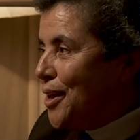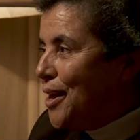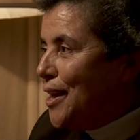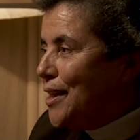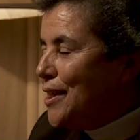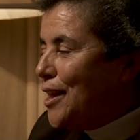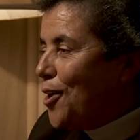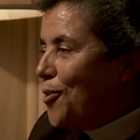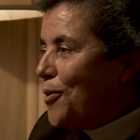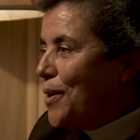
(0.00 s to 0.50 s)

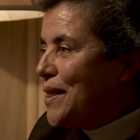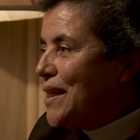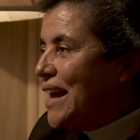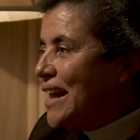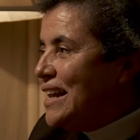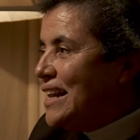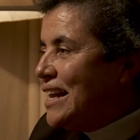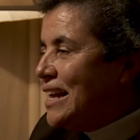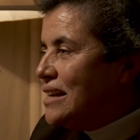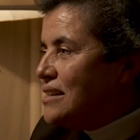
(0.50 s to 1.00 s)
the one
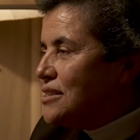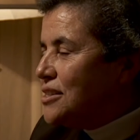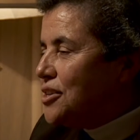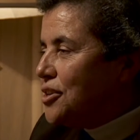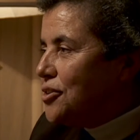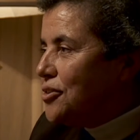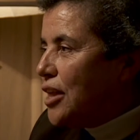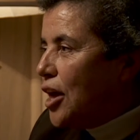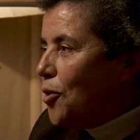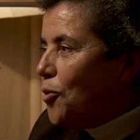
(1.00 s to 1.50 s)
that leads
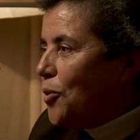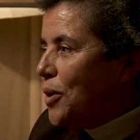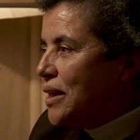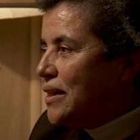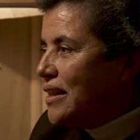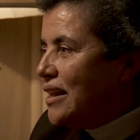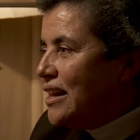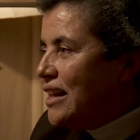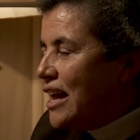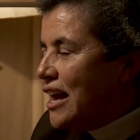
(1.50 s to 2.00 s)
you, the
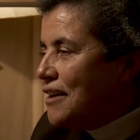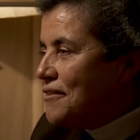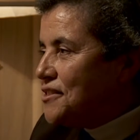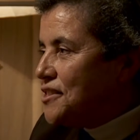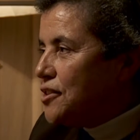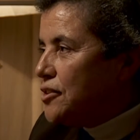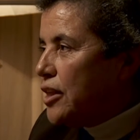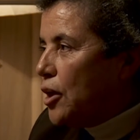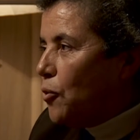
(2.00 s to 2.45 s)
one that loves you,